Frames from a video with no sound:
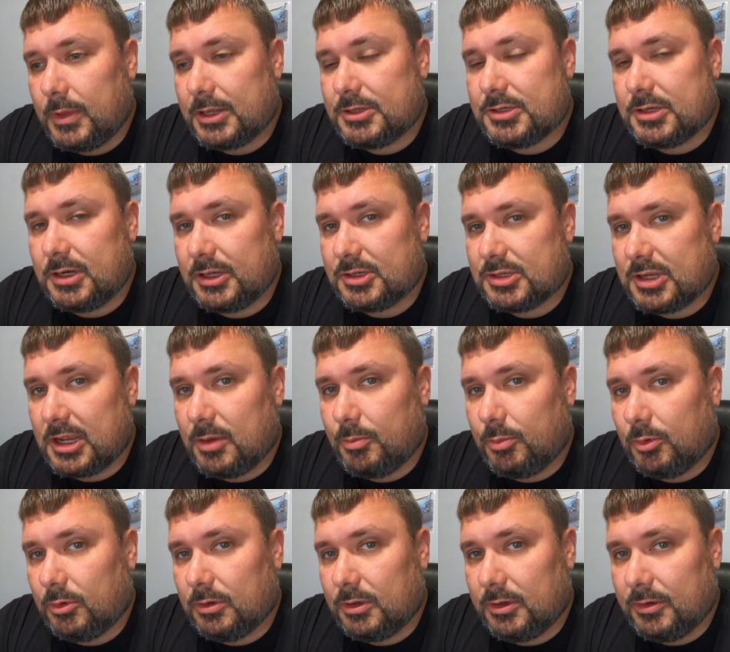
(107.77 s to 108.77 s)
that's an
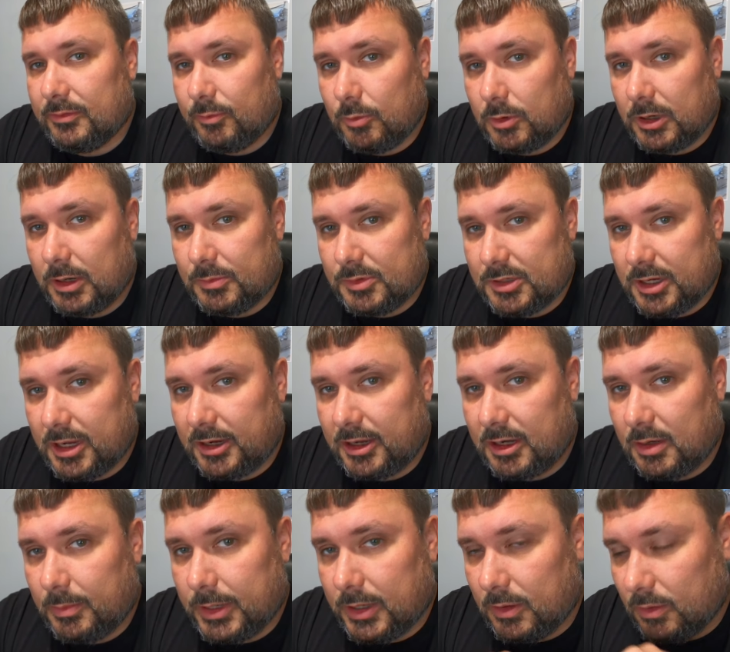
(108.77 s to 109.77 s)
example of what I'm
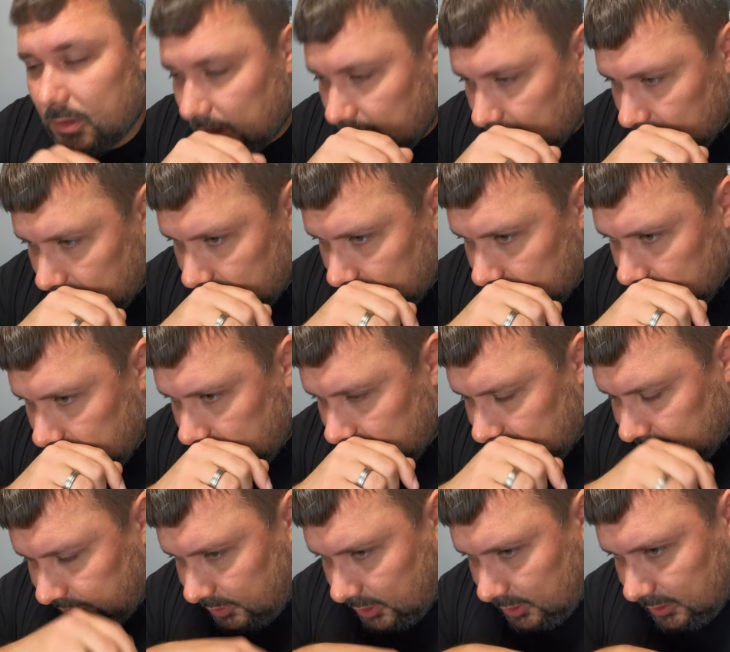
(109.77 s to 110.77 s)
talking about.
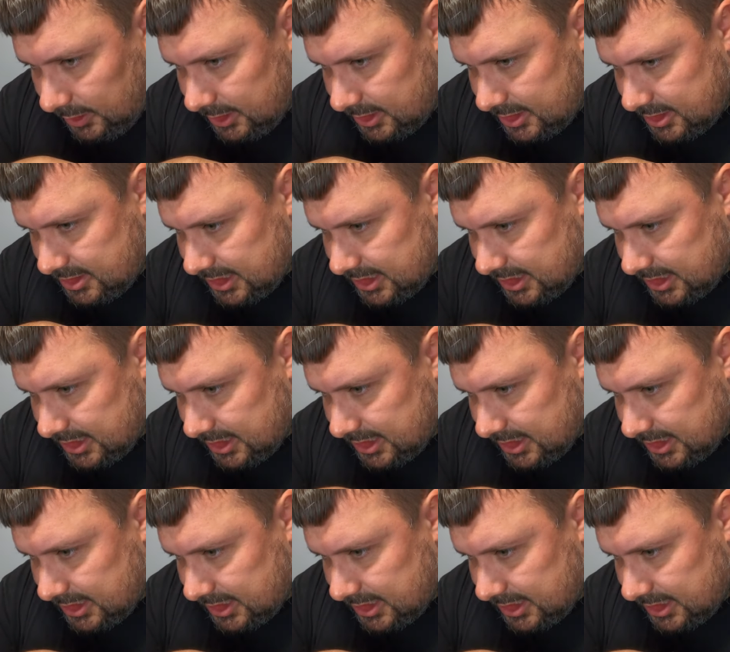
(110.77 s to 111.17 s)
And if you look at the